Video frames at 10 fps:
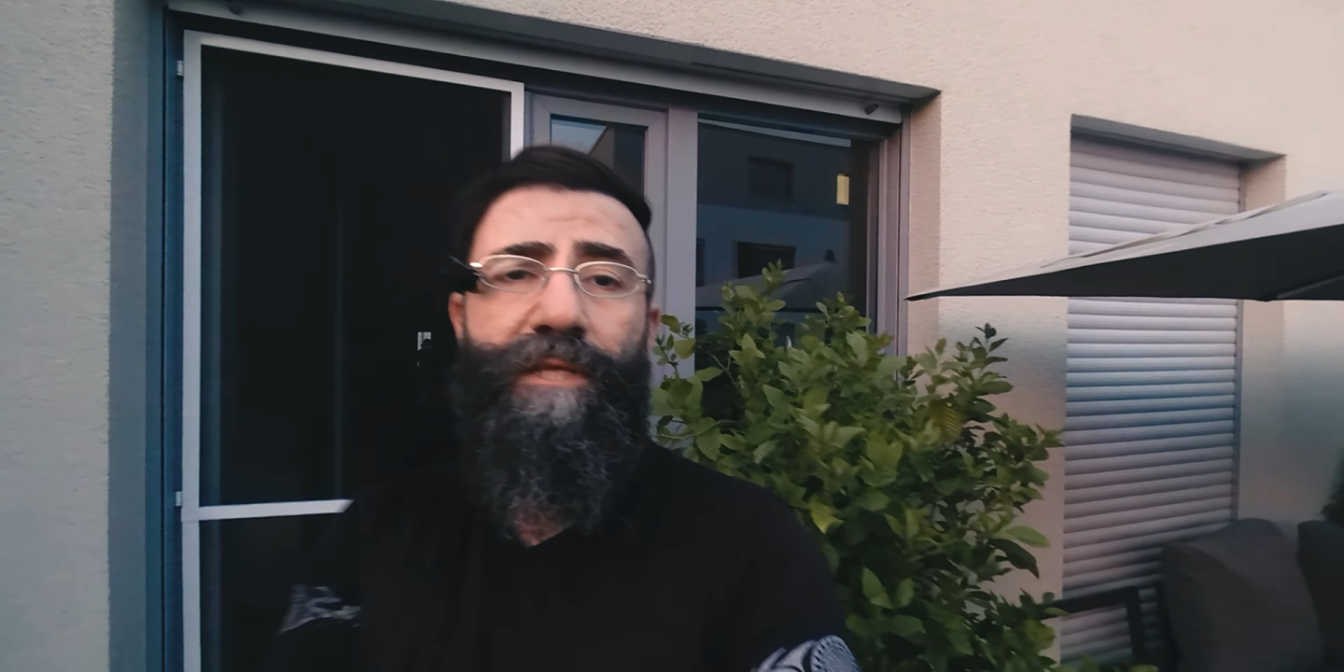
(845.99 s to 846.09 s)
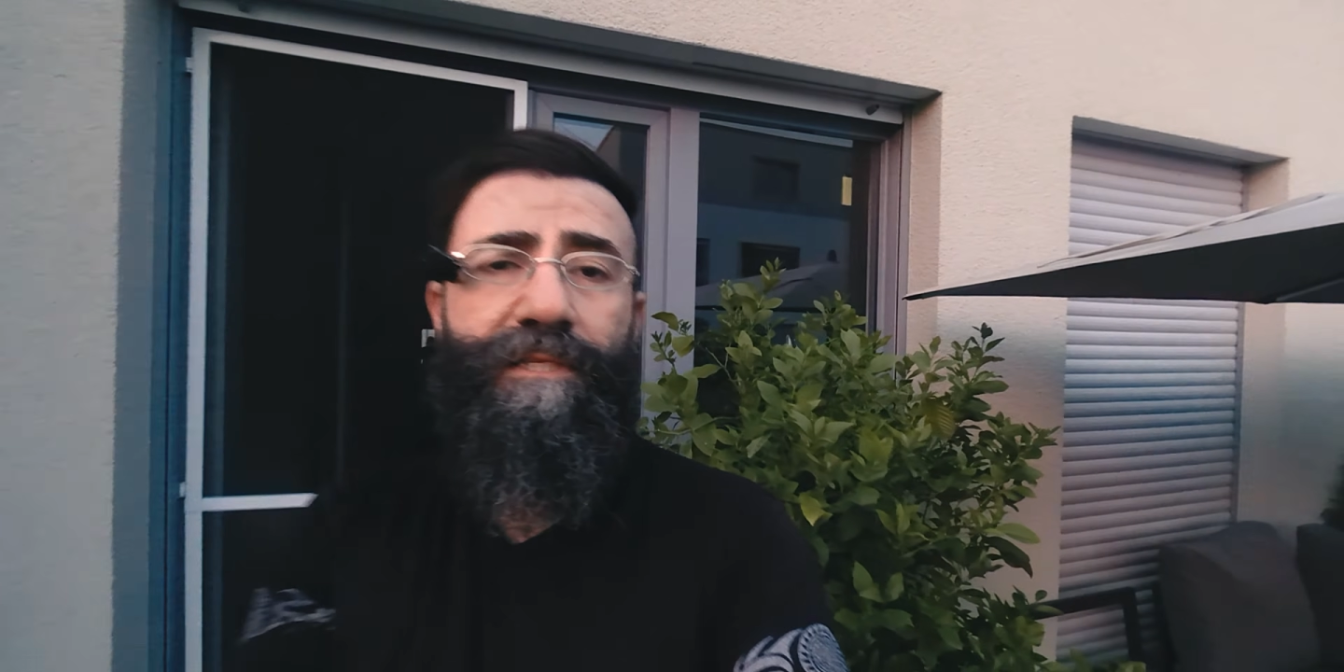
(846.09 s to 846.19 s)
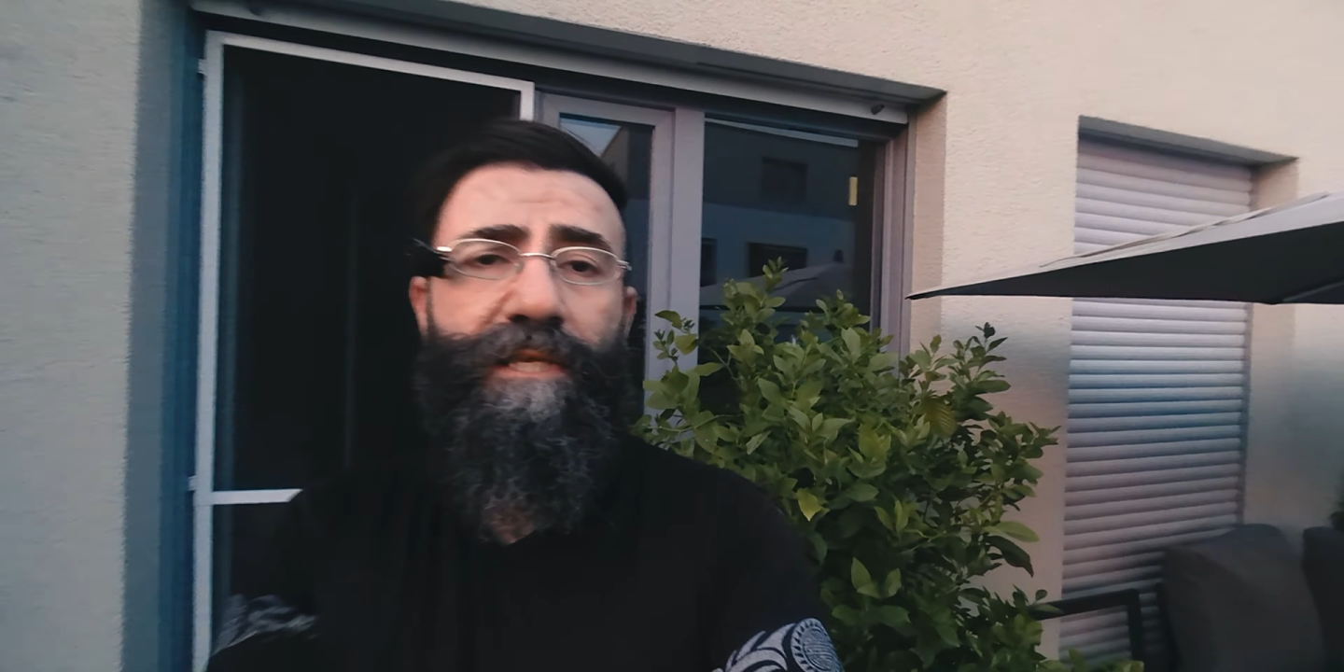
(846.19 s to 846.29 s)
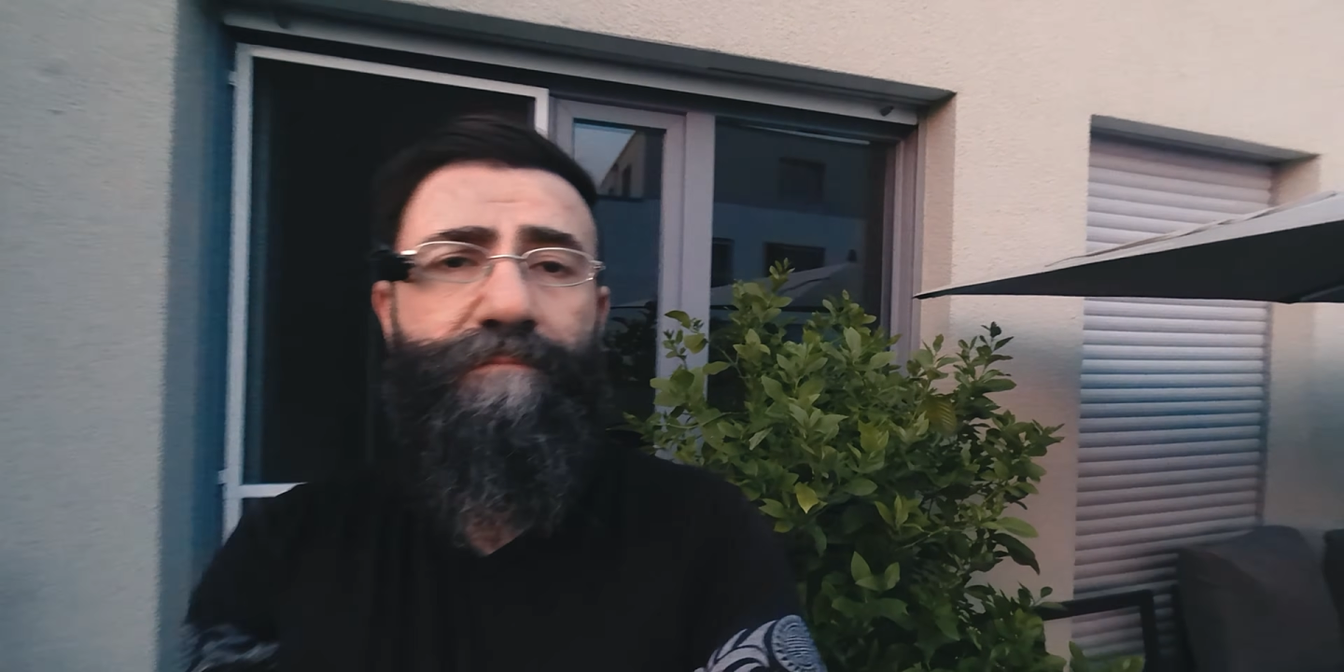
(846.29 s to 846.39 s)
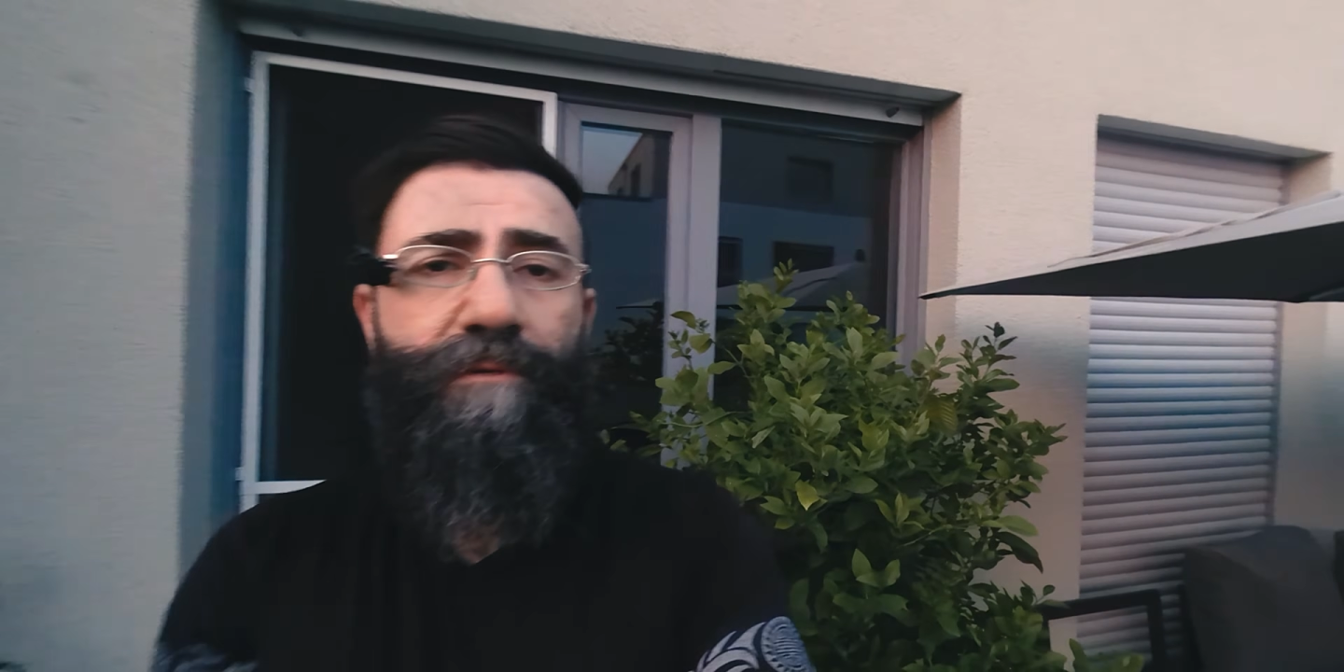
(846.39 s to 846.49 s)

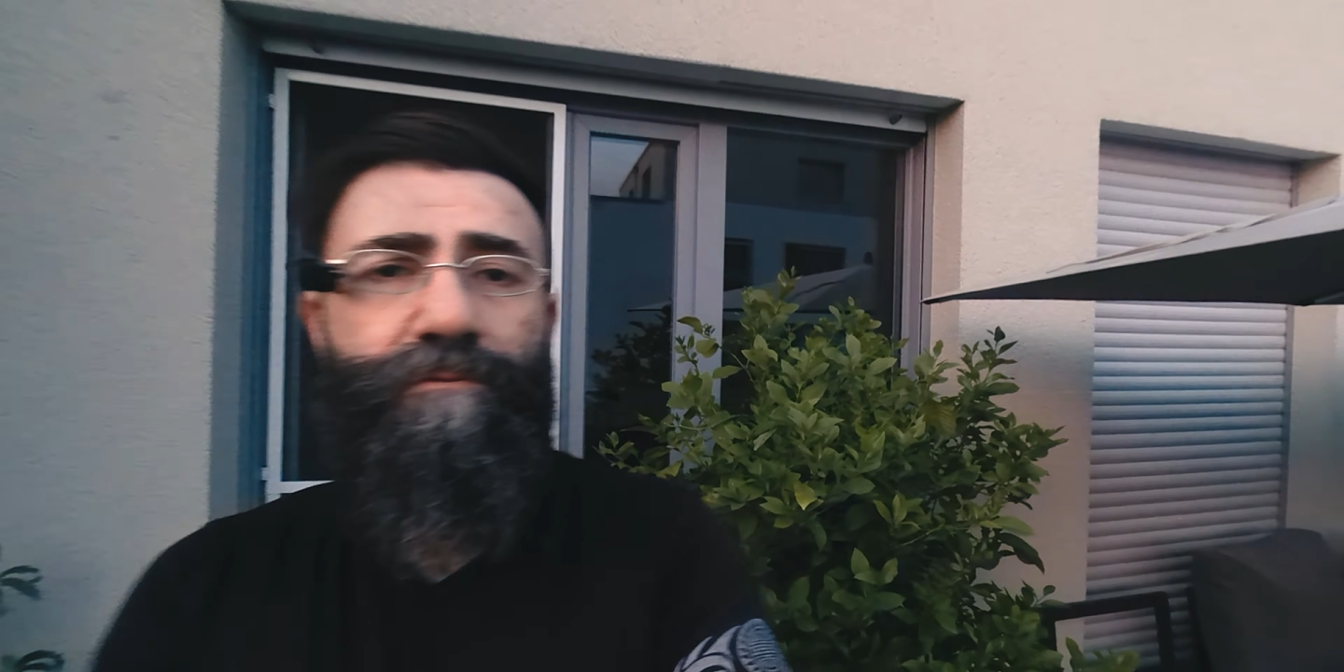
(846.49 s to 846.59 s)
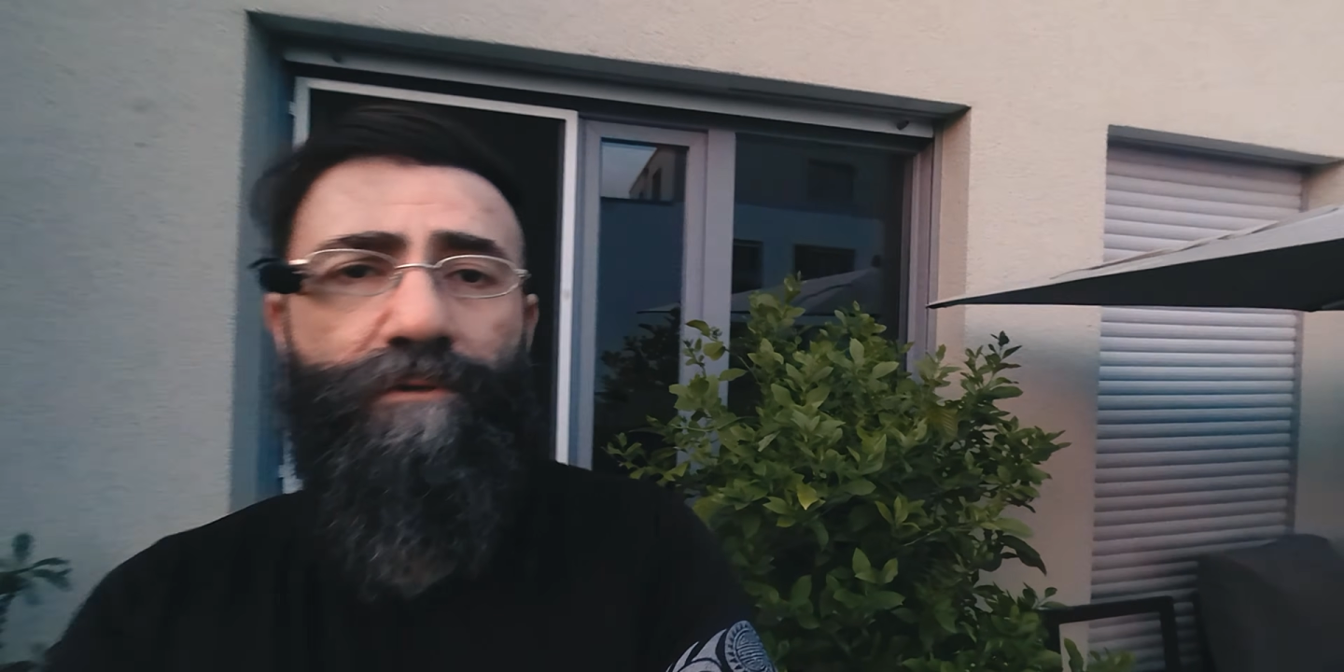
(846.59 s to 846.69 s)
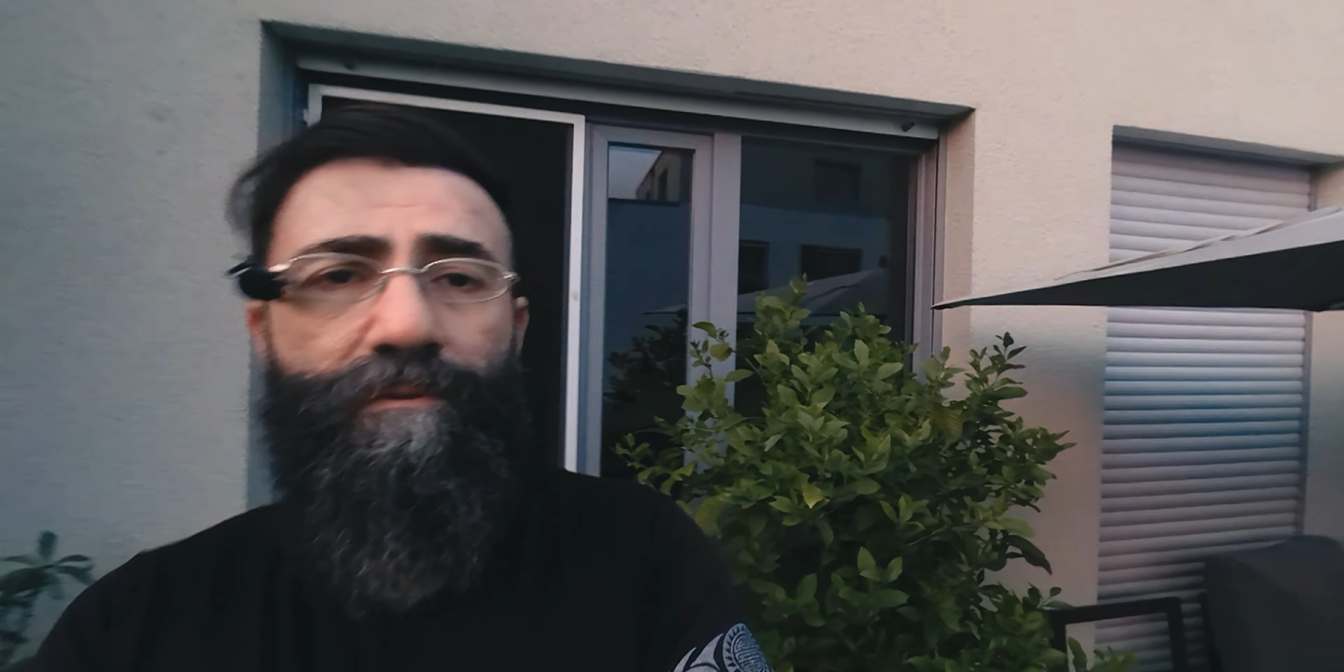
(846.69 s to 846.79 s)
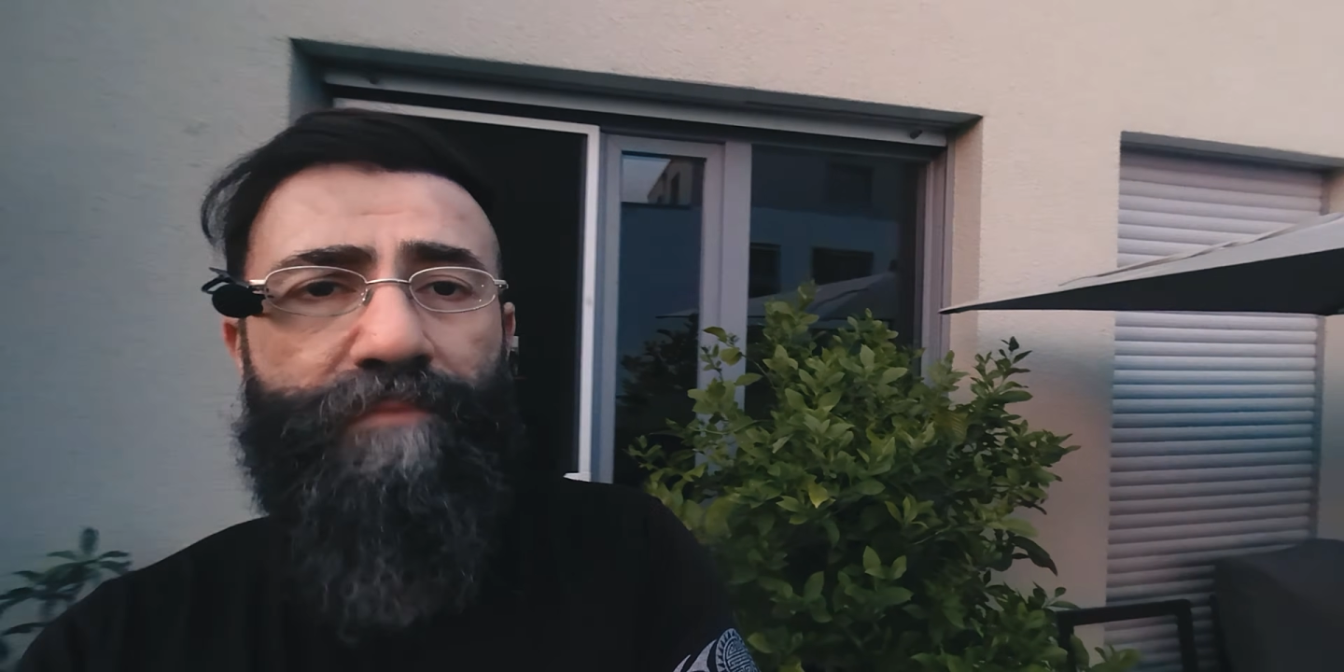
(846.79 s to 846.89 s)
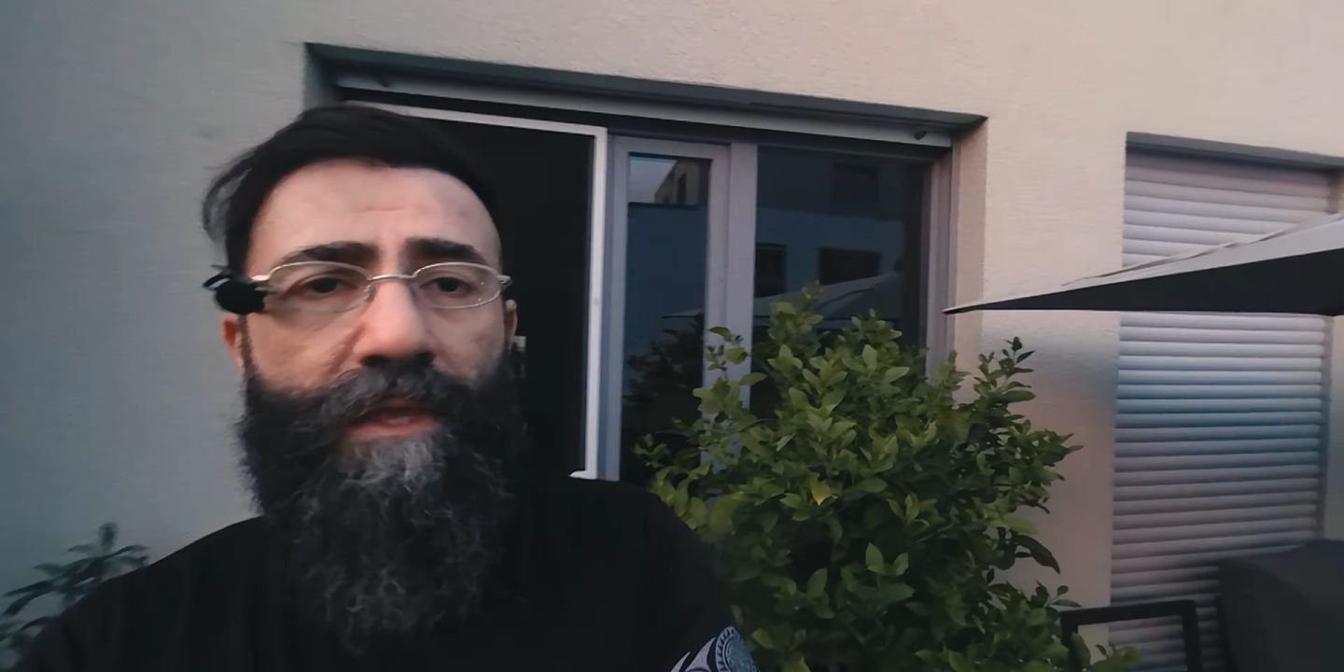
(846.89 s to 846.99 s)
assessment tool.